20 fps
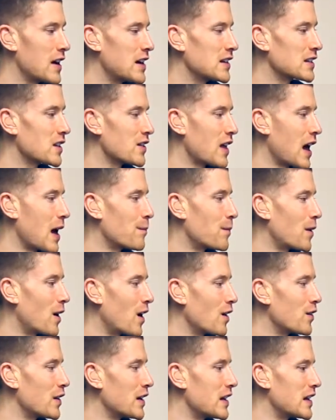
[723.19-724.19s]
So that
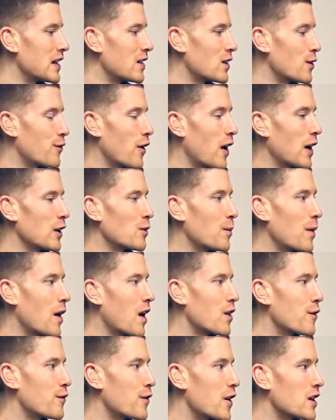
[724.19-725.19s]
bar, the final
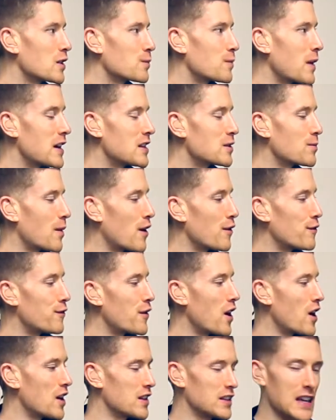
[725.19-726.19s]
bar of the first page, bar
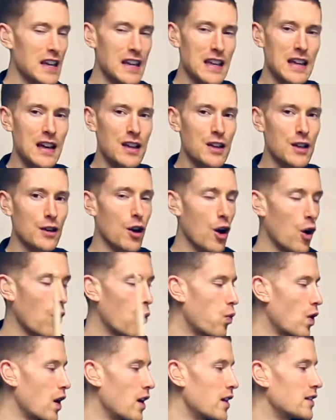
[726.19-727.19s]
30, you
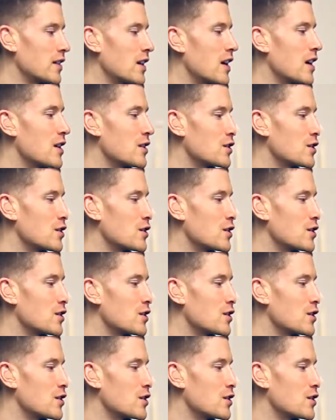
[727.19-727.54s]
got 1,